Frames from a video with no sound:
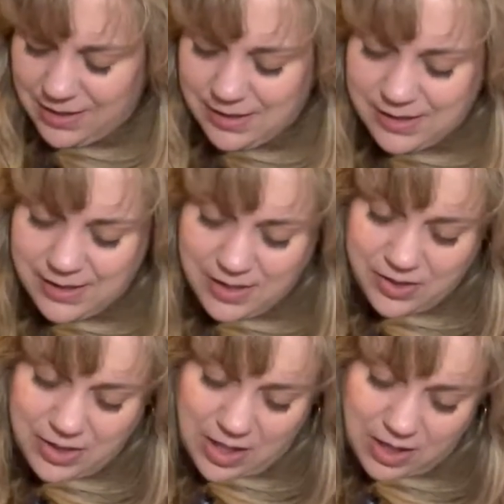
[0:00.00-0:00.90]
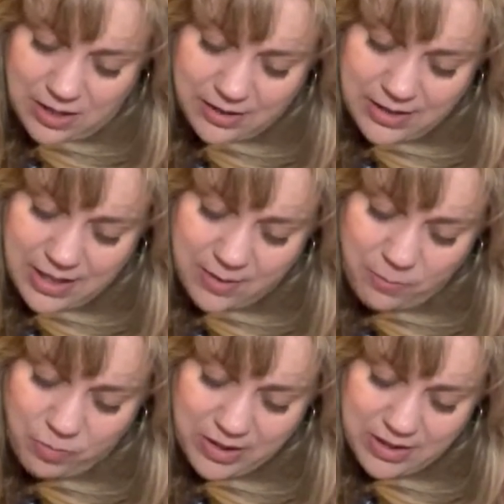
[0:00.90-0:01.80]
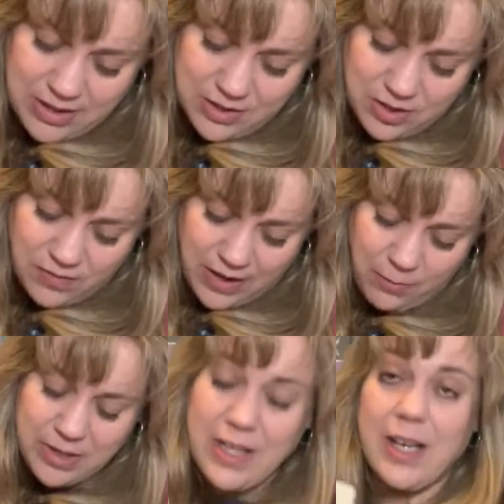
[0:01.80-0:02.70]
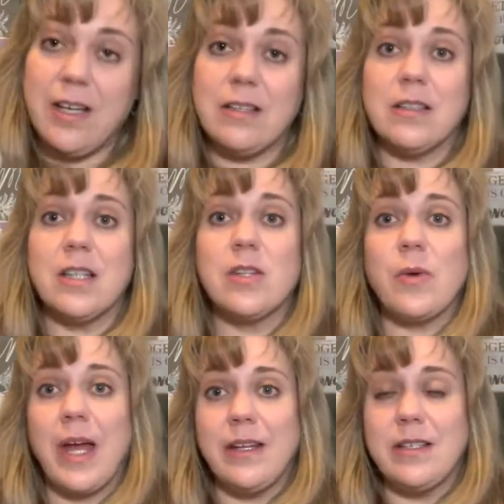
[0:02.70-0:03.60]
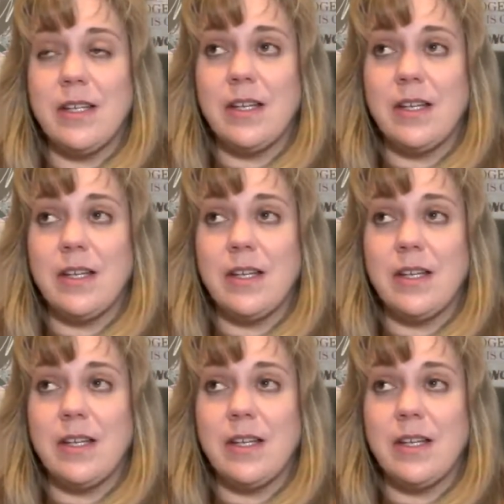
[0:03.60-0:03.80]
stitch along that Brenda Gervais with Thy Needle and Thread